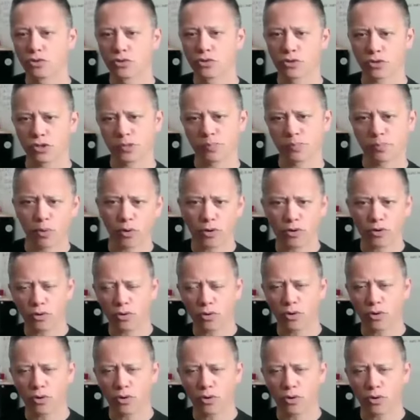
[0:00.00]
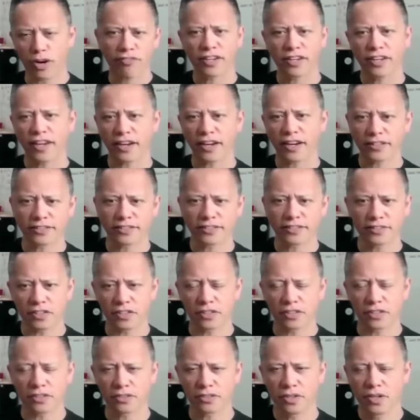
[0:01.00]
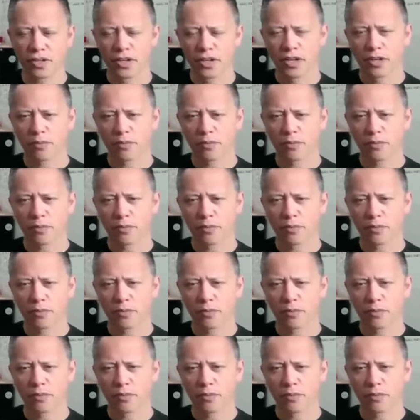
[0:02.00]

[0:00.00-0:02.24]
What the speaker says: your sport or everyday activities,